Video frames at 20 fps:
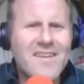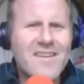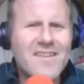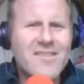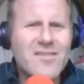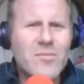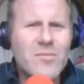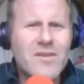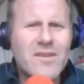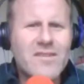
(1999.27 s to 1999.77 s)

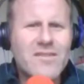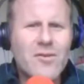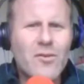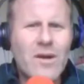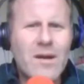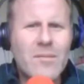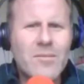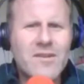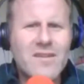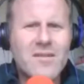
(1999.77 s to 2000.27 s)
Somebody's
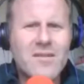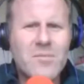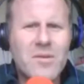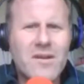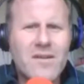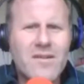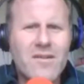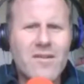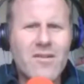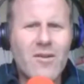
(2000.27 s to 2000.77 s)
cohabitating
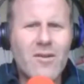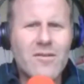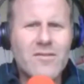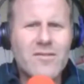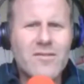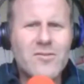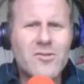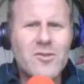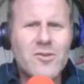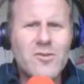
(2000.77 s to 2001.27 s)
partner,
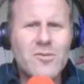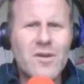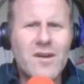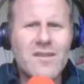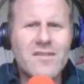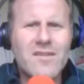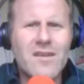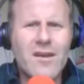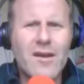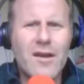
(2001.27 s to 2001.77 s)
also knew
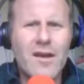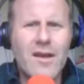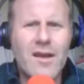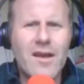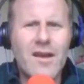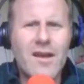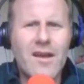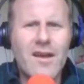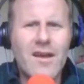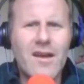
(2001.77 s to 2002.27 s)
as
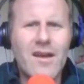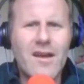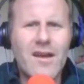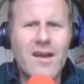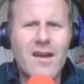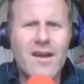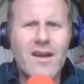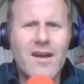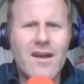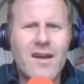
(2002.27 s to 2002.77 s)

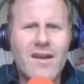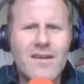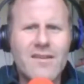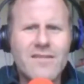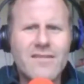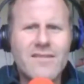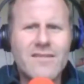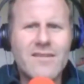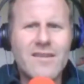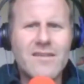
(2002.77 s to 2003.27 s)

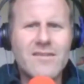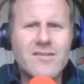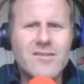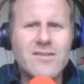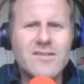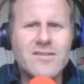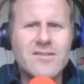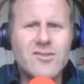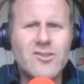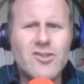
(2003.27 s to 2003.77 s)

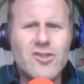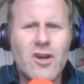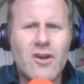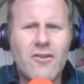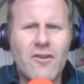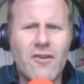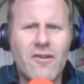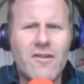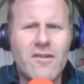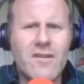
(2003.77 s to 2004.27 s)
is
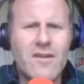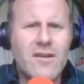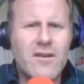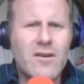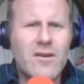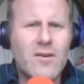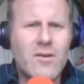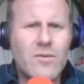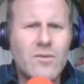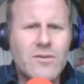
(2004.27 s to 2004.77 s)
jotter,
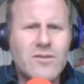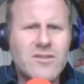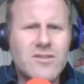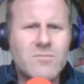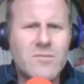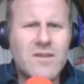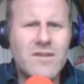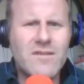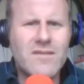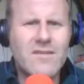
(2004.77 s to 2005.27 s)
which
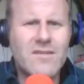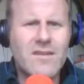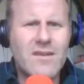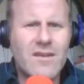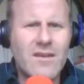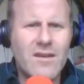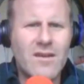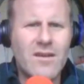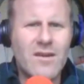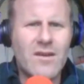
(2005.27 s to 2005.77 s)
means
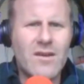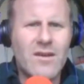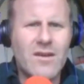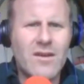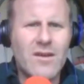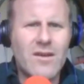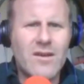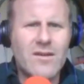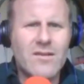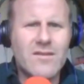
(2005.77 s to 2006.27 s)

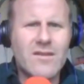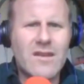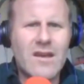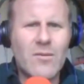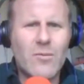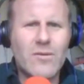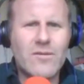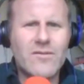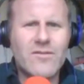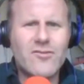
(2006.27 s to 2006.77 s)
to get
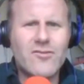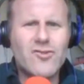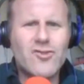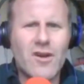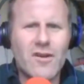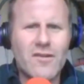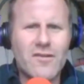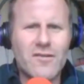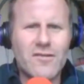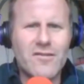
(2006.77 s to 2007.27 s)
one's
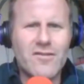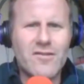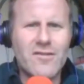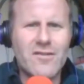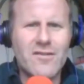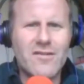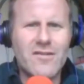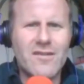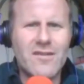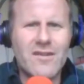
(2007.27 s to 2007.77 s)
jotters
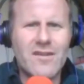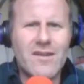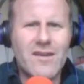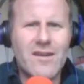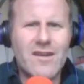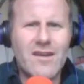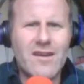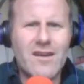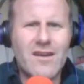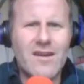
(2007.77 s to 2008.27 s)

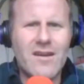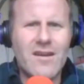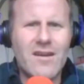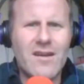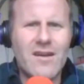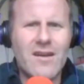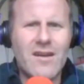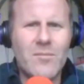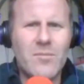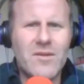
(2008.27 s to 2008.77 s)

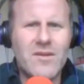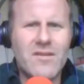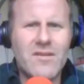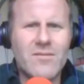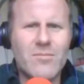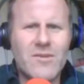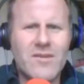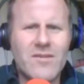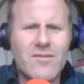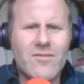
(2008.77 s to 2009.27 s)
and be
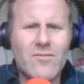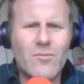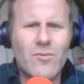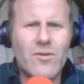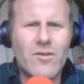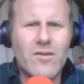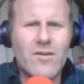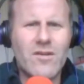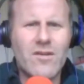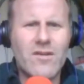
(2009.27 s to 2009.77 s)
dismissed from
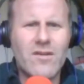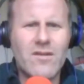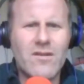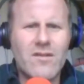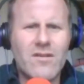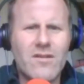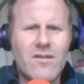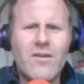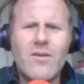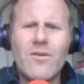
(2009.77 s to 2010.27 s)
work.
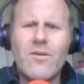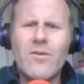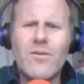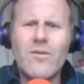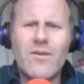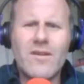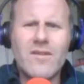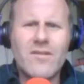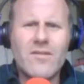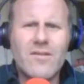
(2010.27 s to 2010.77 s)
All
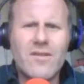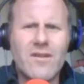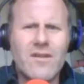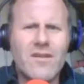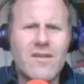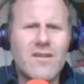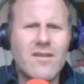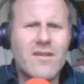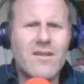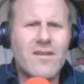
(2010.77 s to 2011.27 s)
right,
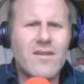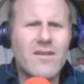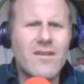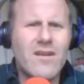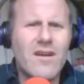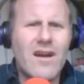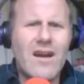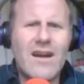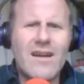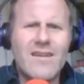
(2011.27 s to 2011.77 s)
okay.
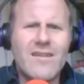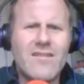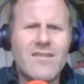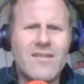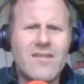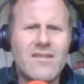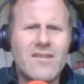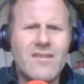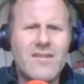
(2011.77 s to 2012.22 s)
Here.